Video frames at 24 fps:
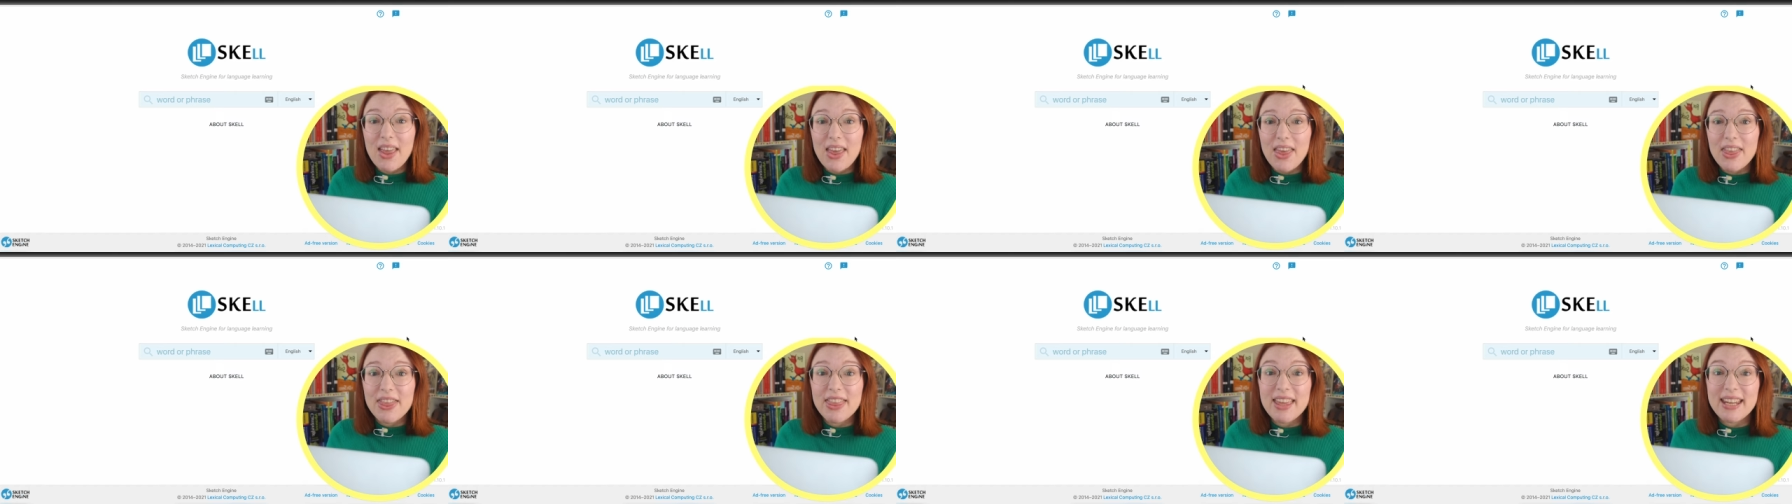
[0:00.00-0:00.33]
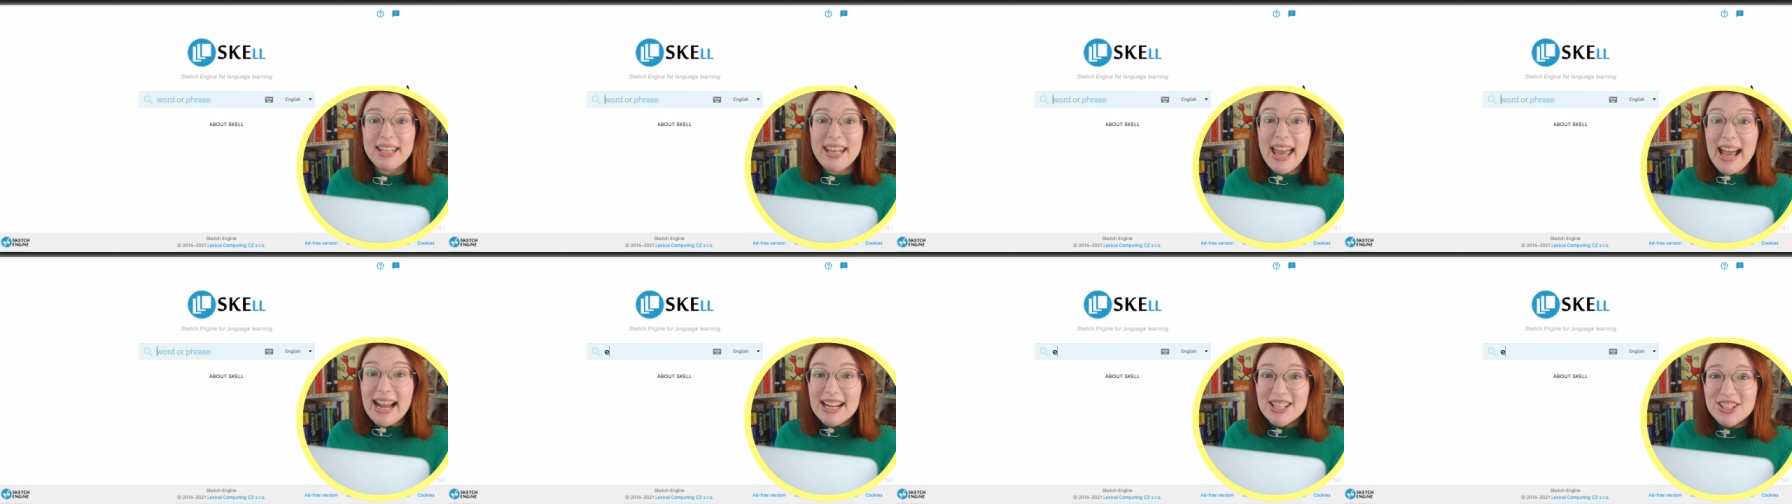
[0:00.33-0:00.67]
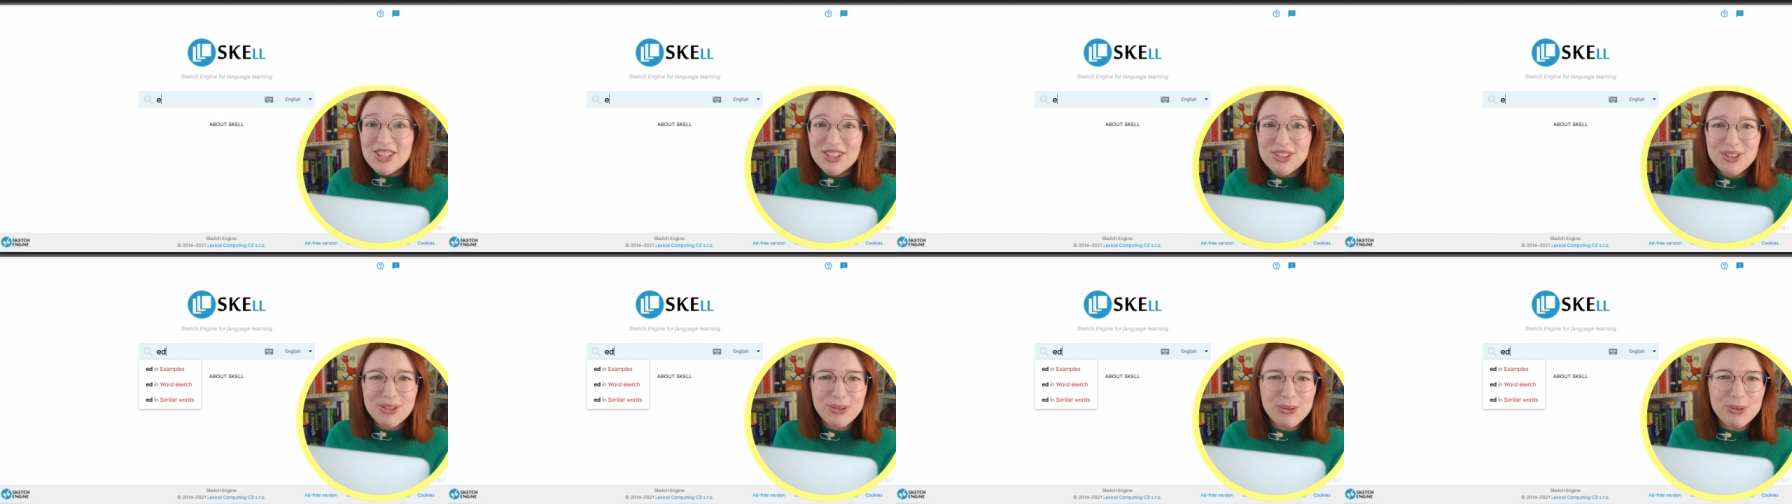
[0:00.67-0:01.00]
The
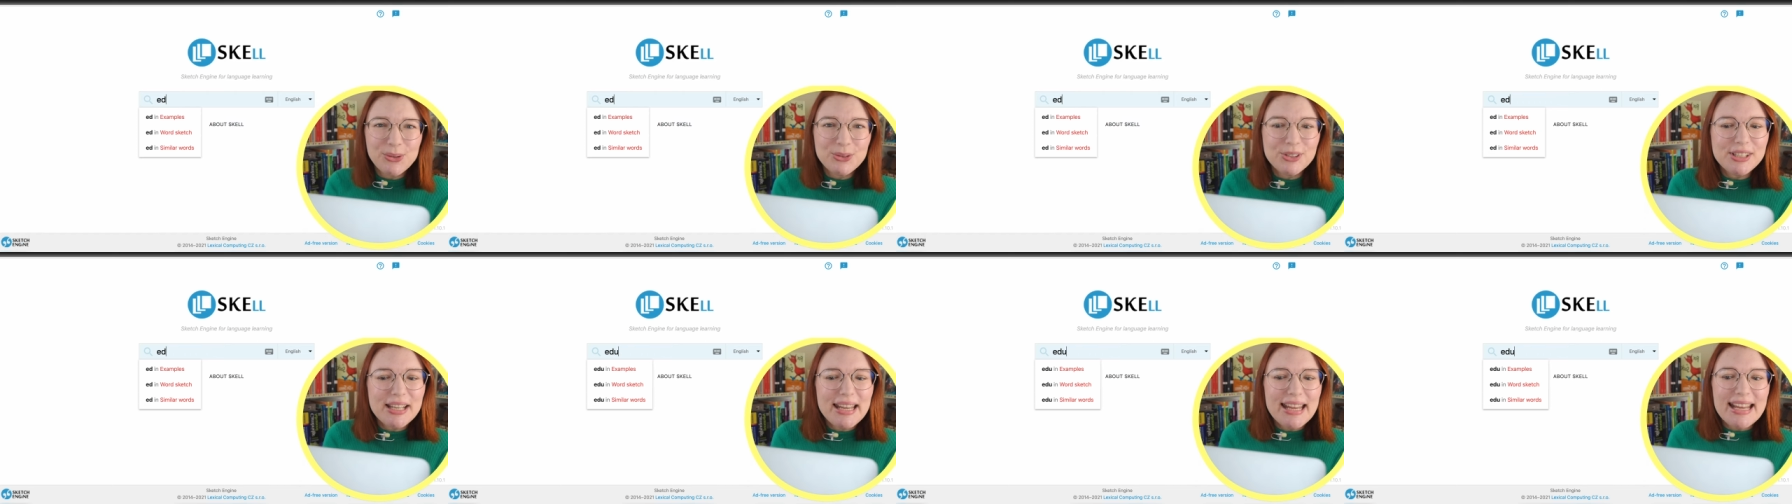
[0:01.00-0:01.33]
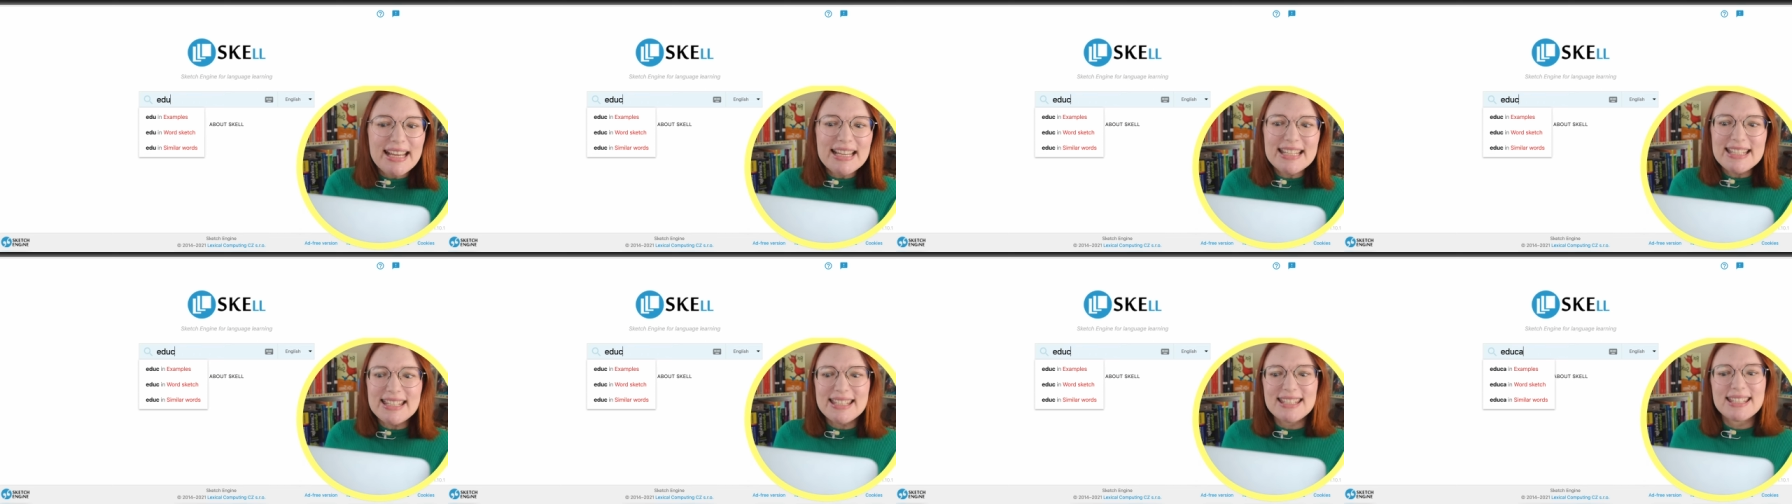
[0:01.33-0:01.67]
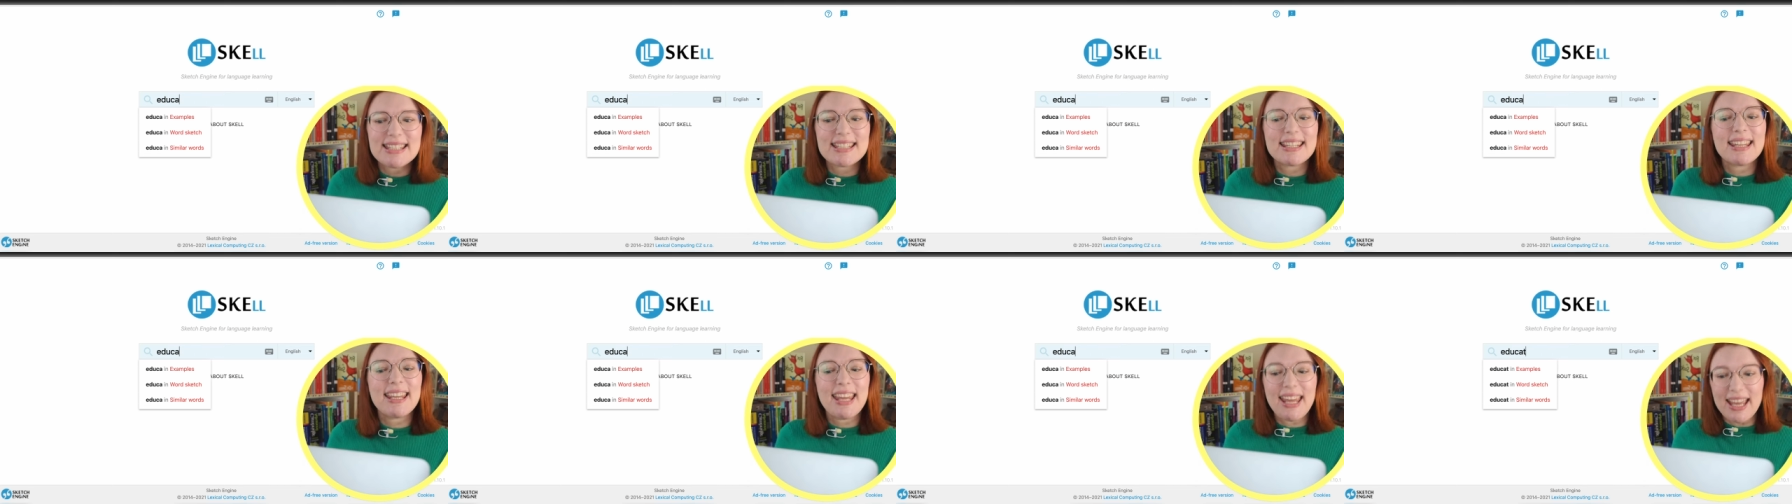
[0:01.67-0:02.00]
next tool is
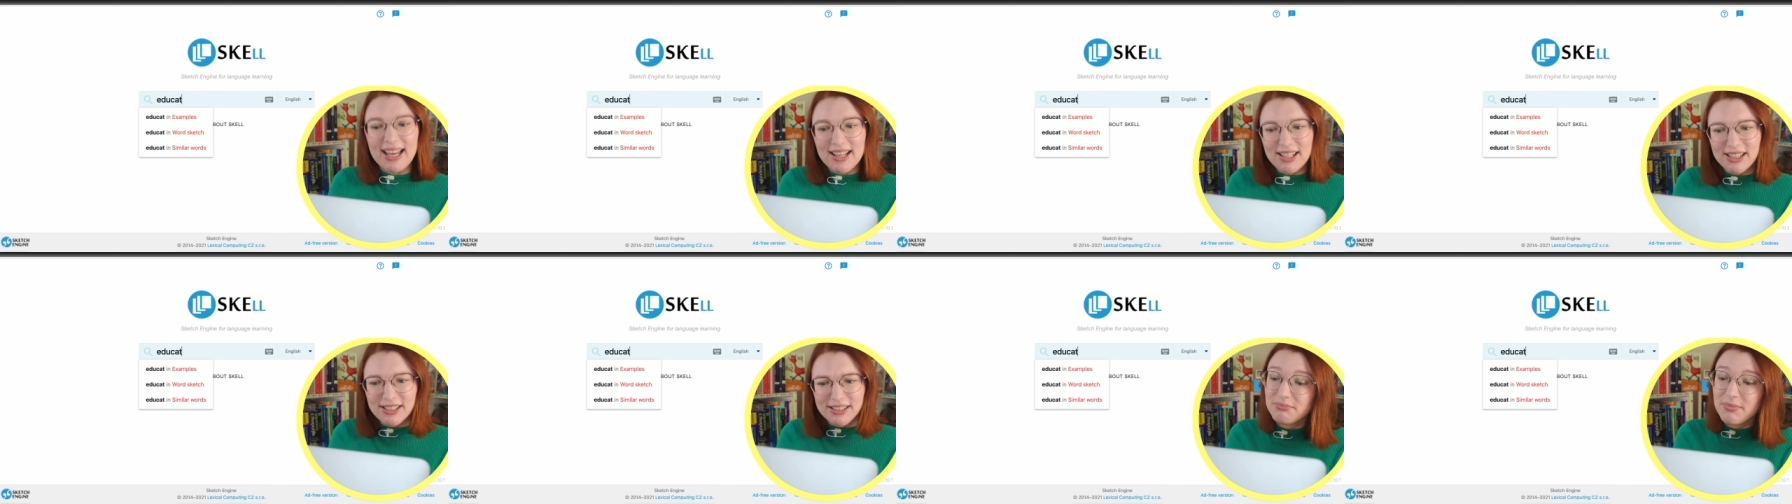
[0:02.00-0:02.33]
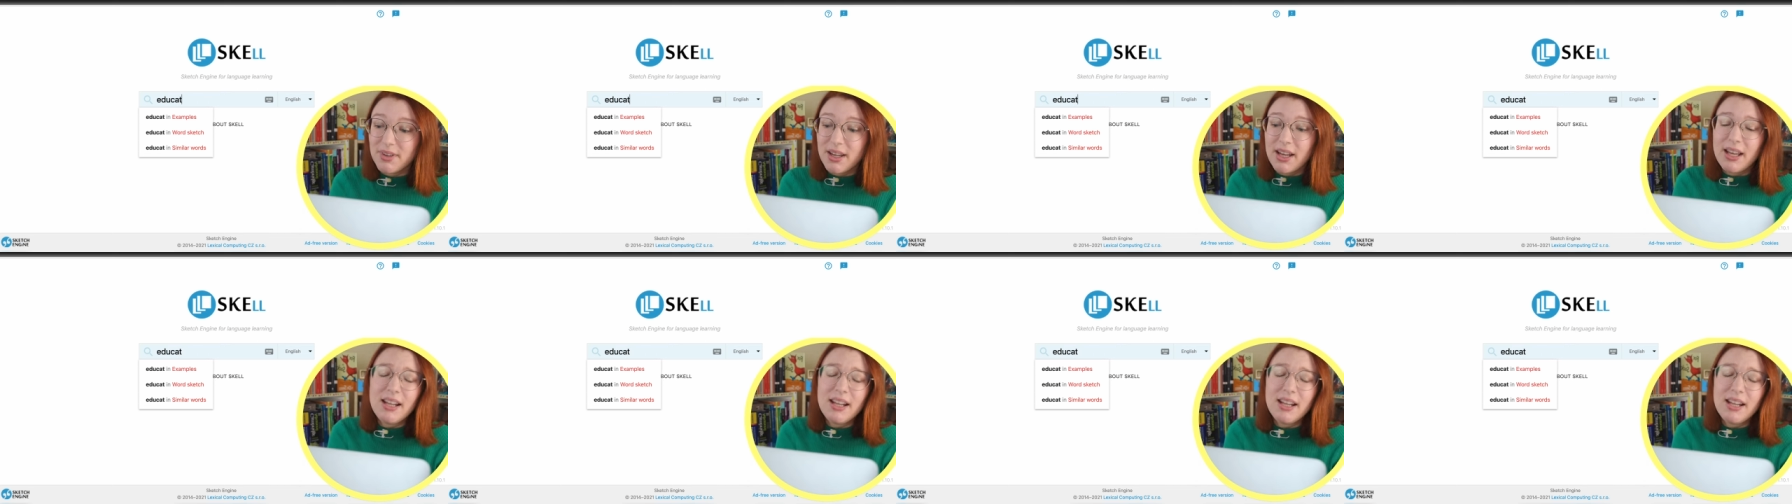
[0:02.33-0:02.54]
SkELL,